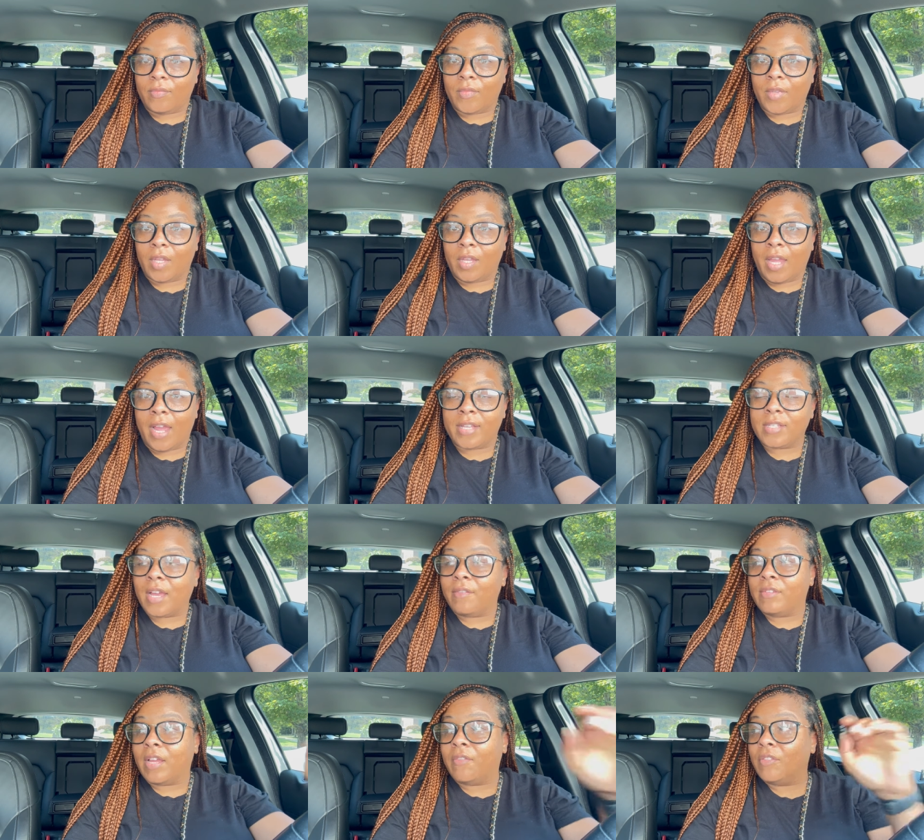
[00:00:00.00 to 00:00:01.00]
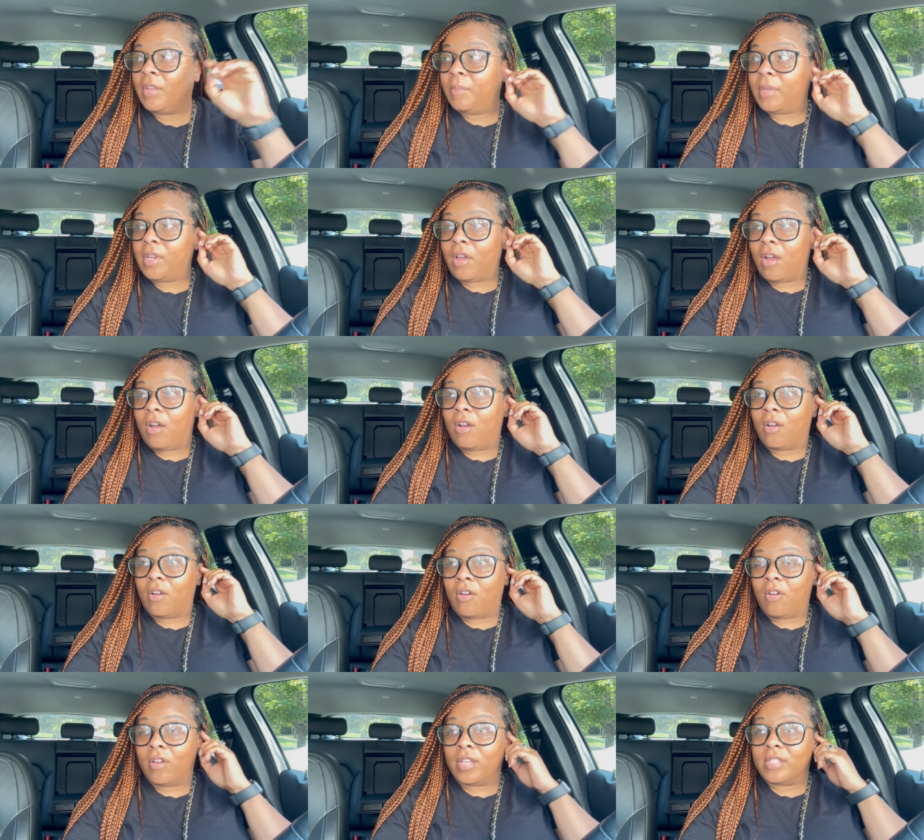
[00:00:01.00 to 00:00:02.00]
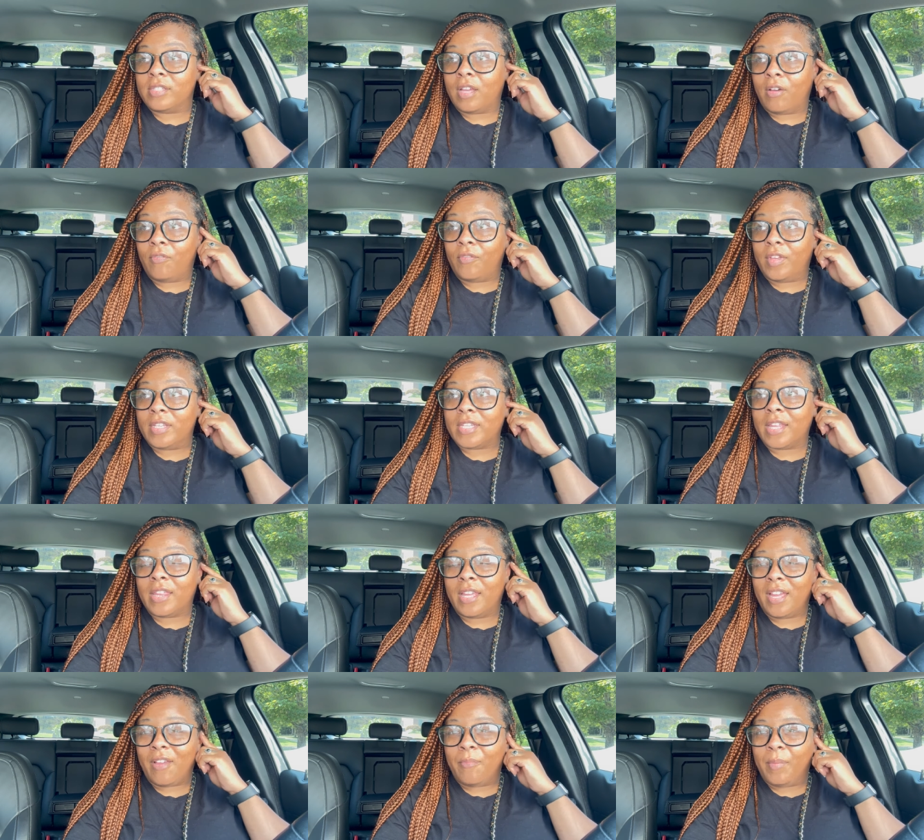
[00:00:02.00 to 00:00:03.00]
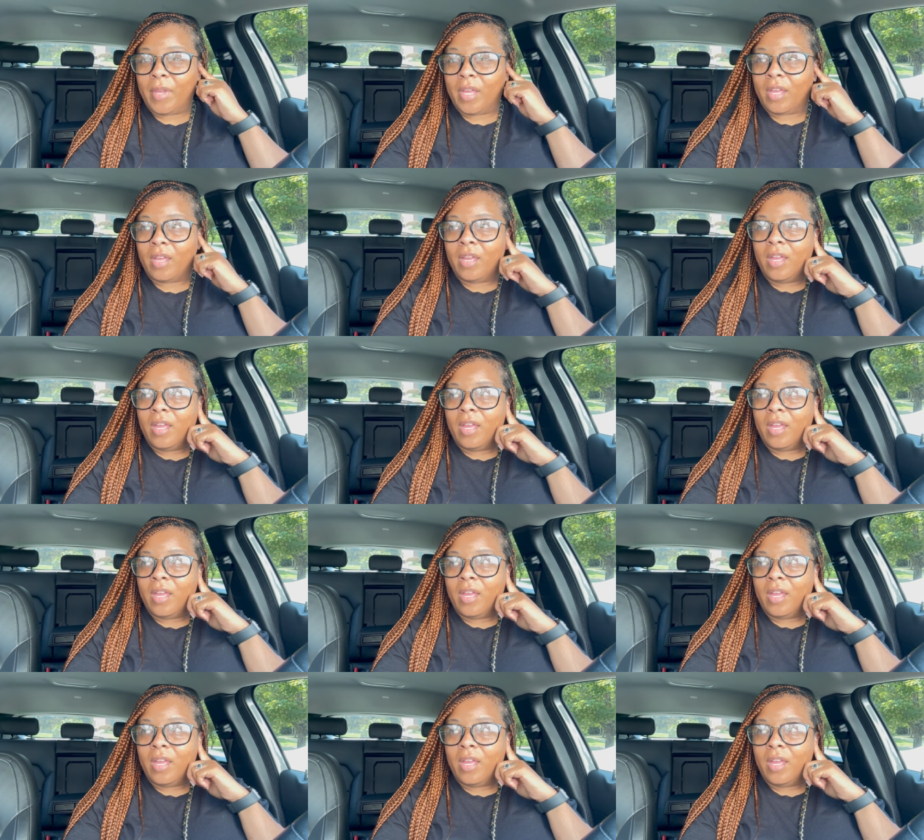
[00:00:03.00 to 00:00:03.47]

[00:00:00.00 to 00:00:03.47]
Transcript: Yes, I've definitely been to Hong Kong and Southeast. I think I've been